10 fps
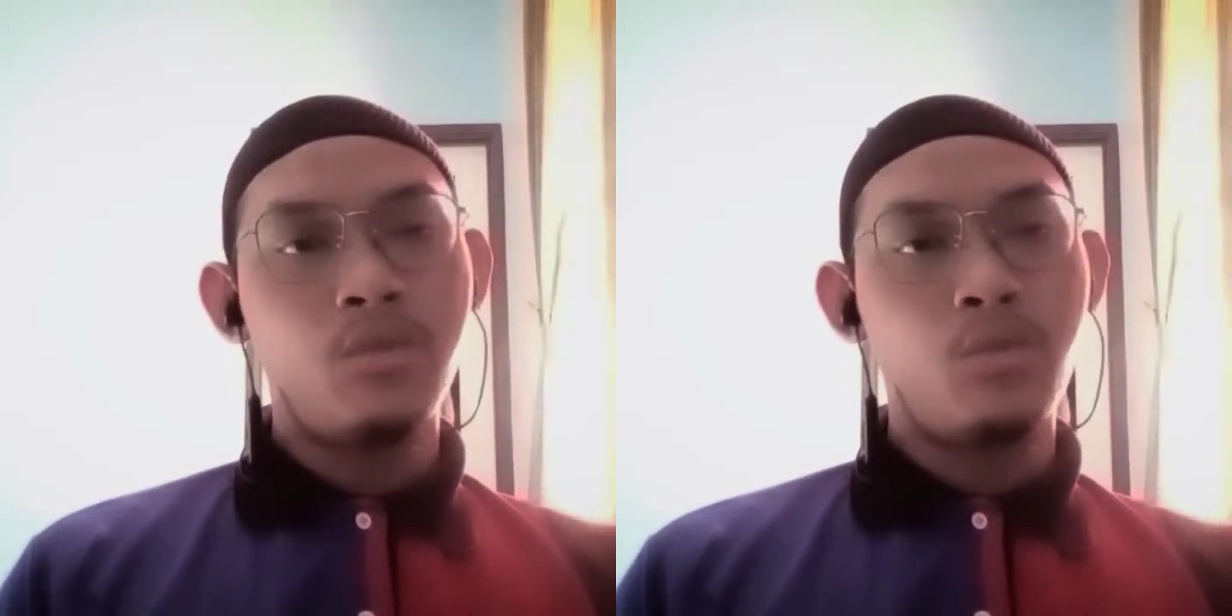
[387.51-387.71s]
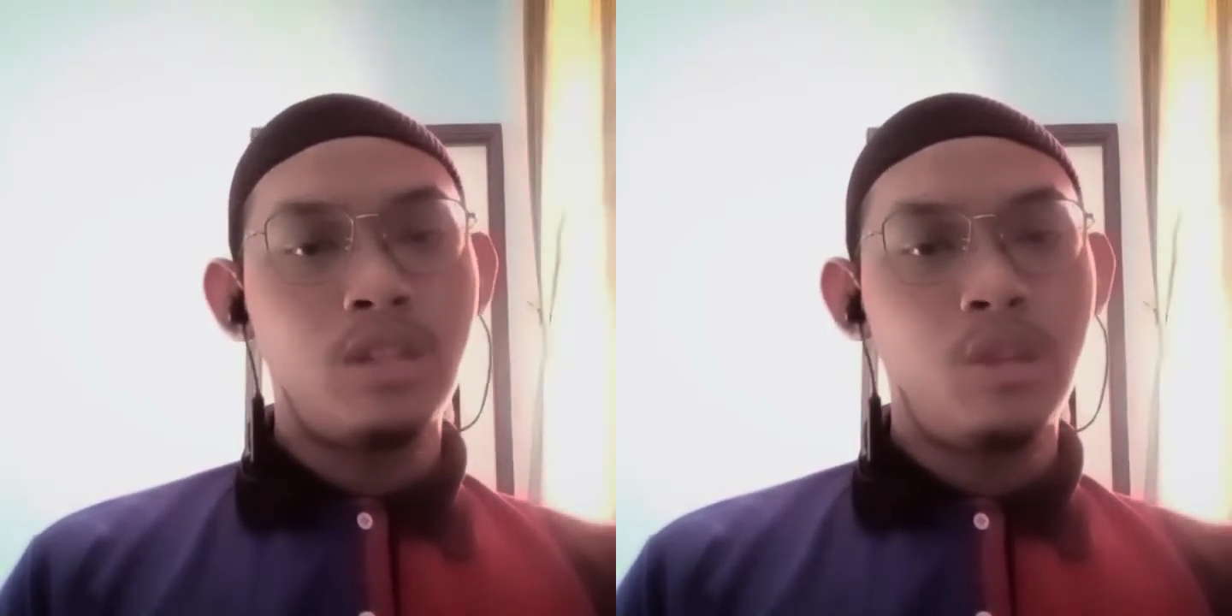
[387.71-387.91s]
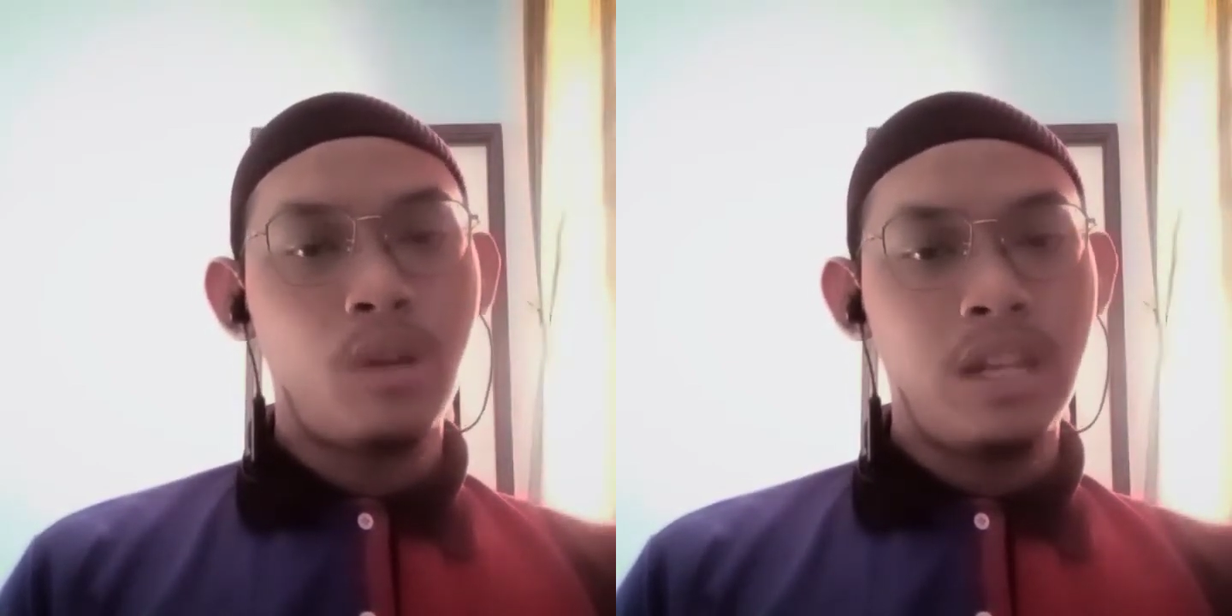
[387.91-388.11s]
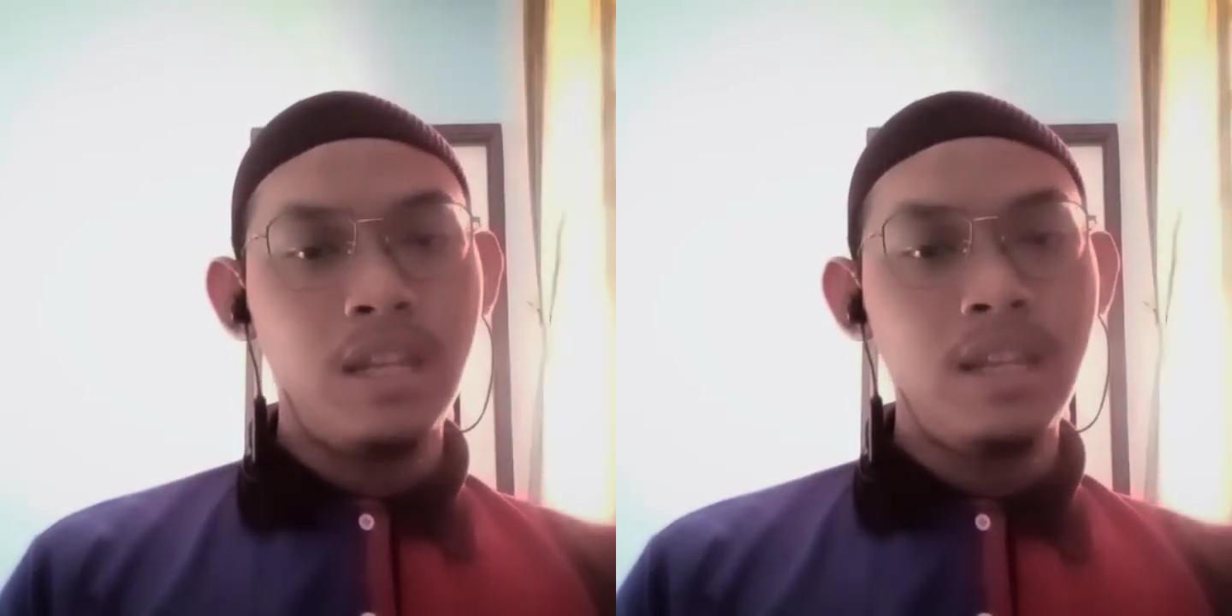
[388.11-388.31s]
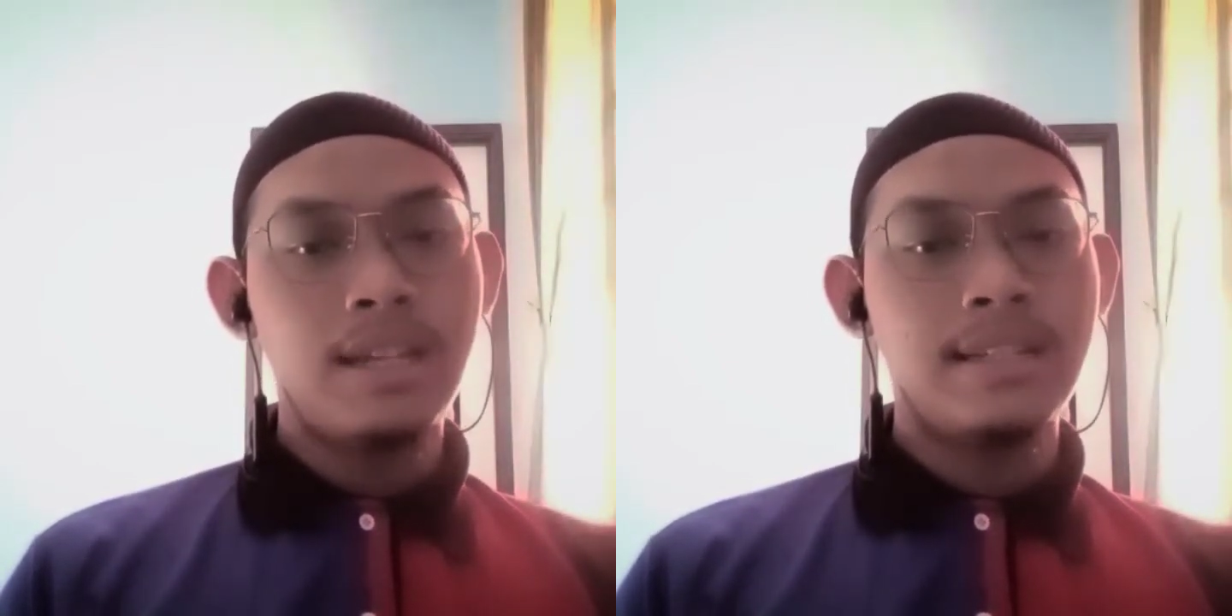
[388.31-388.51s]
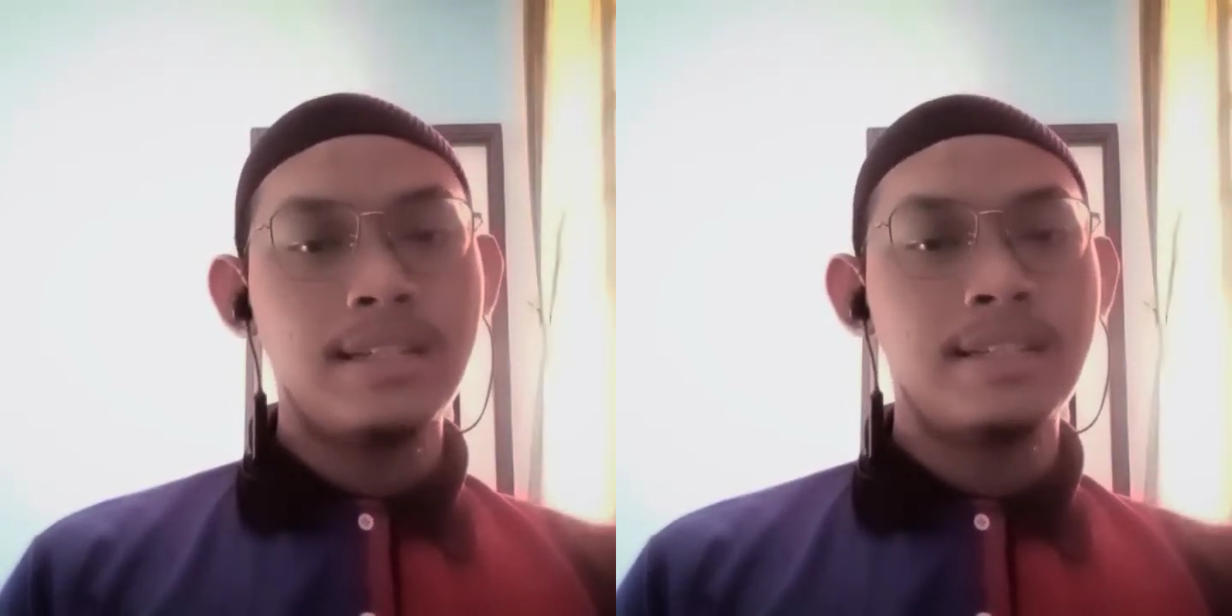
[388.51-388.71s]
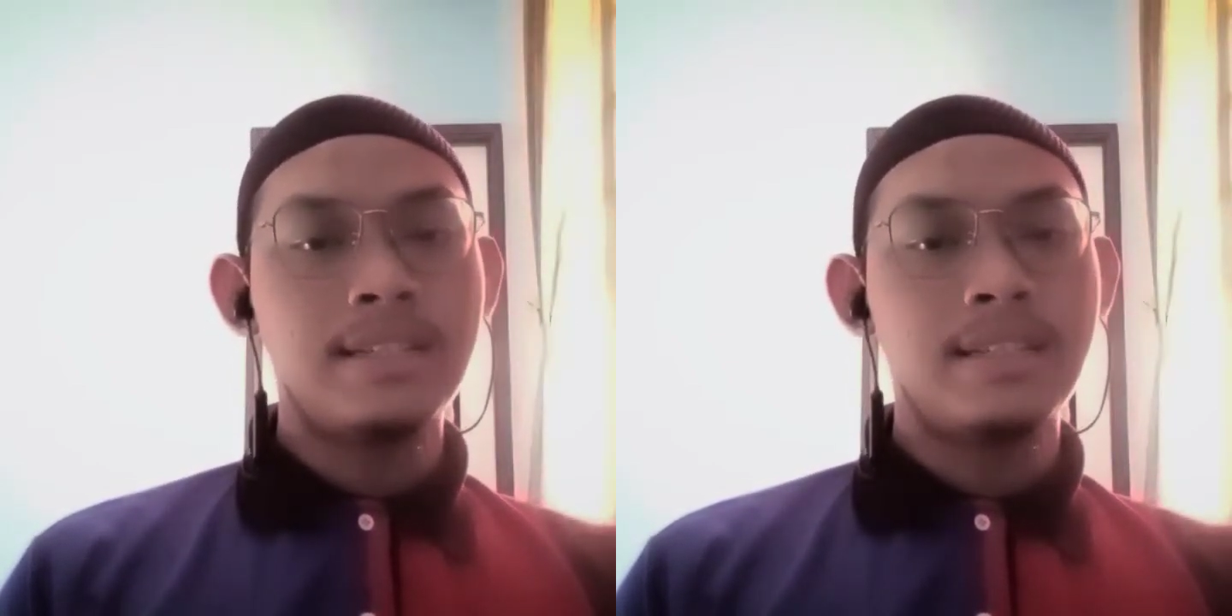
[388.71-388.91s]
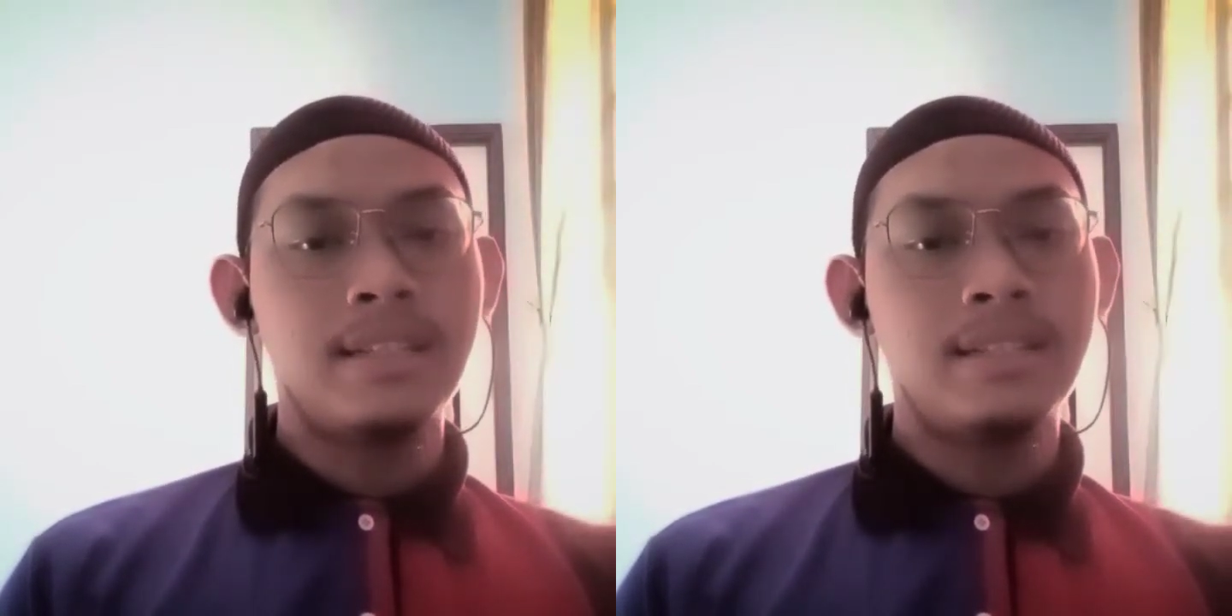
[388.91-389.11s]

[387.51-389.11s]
21A,